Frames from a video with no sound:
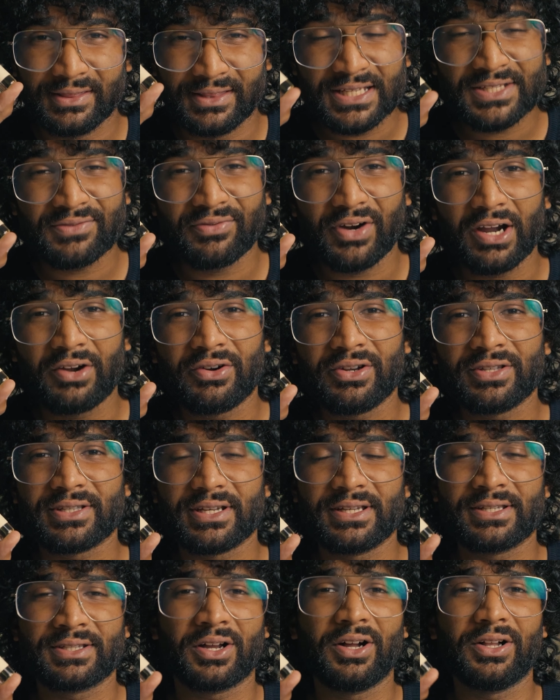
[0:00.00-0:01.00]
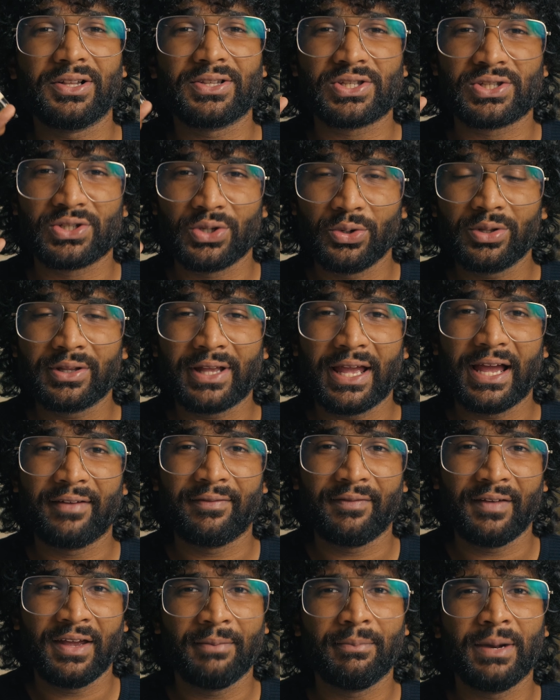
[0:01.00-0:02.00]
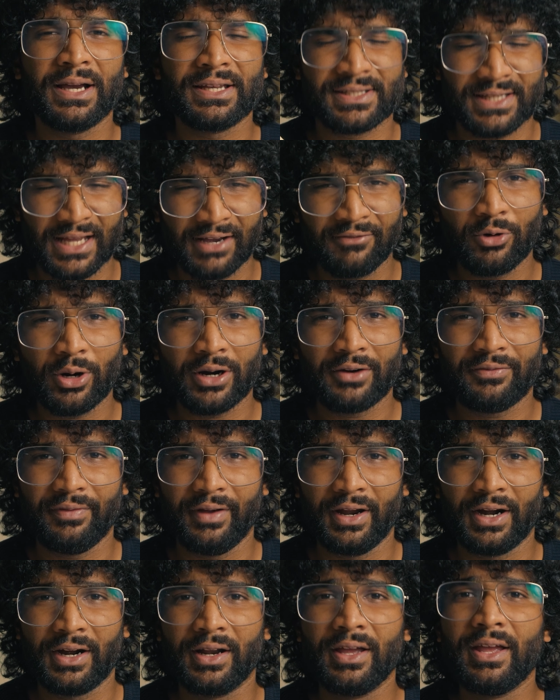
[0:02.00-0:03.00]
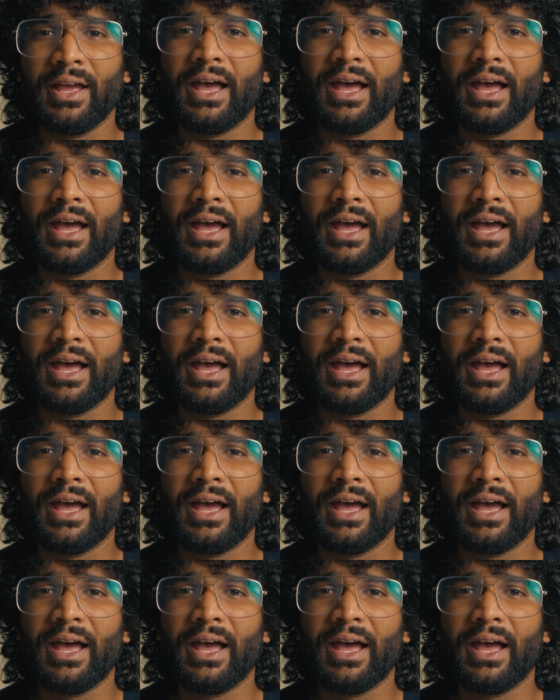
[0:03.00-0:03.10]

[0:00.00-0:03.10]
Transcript: This fragrance is called Soul Cafe by Savoir Faire,